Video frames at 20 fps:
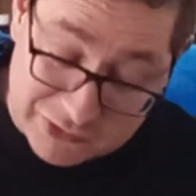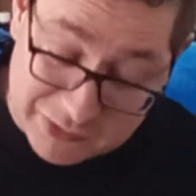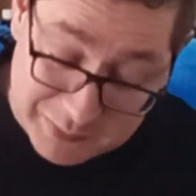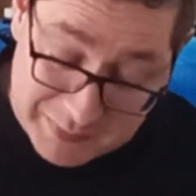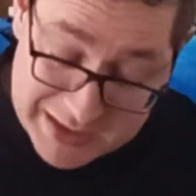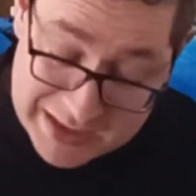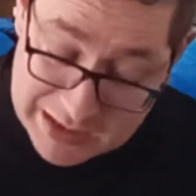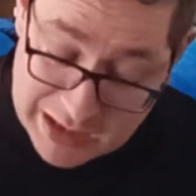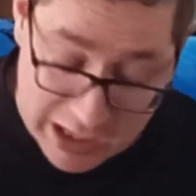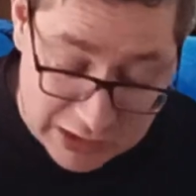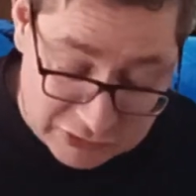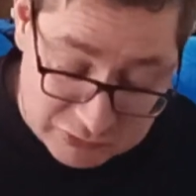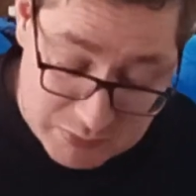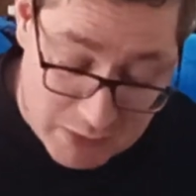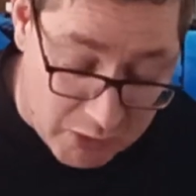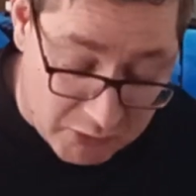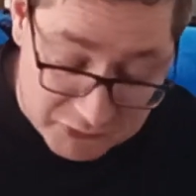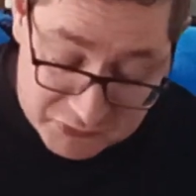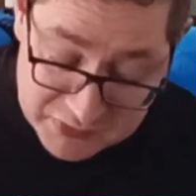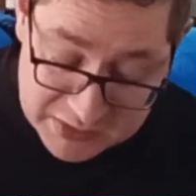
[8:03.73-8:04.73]
to make a
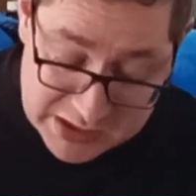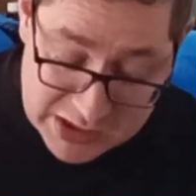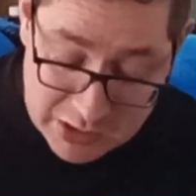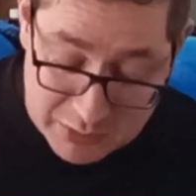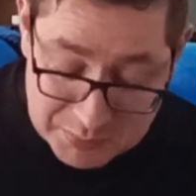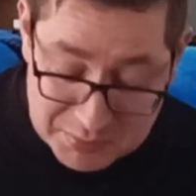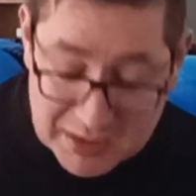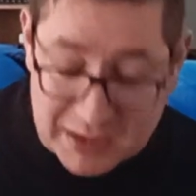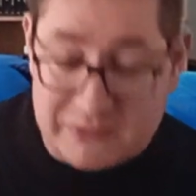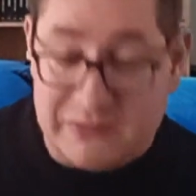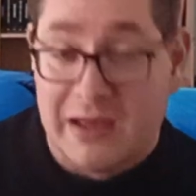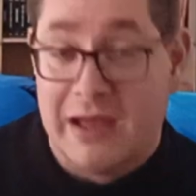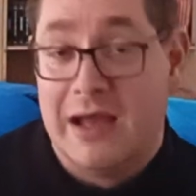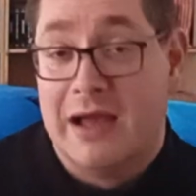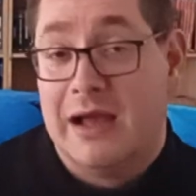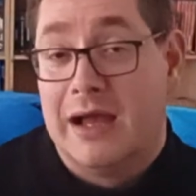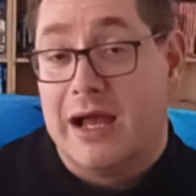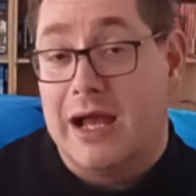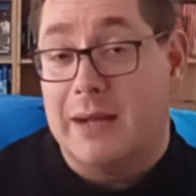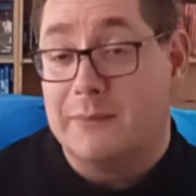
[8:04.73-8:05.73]
small video, but
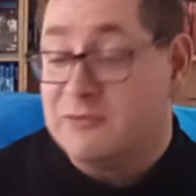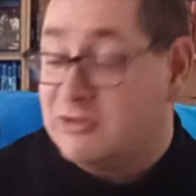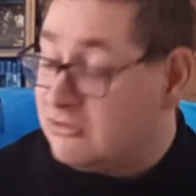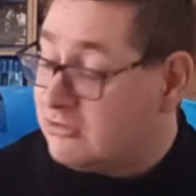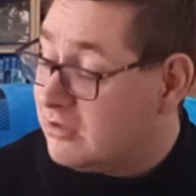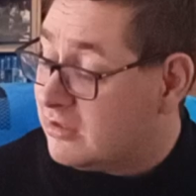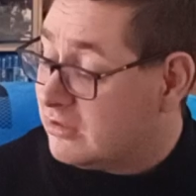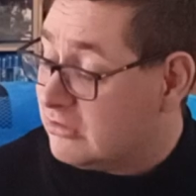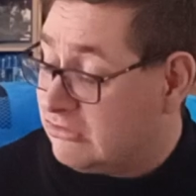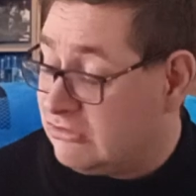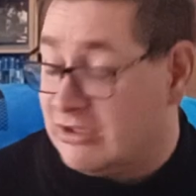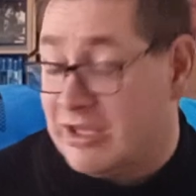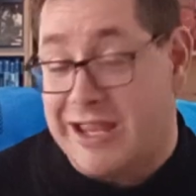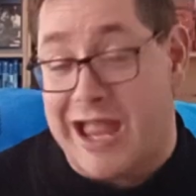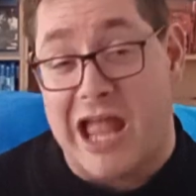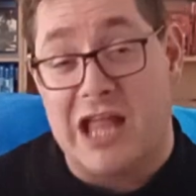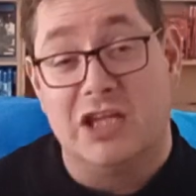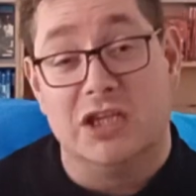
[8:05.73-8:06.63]
I'm just going to say I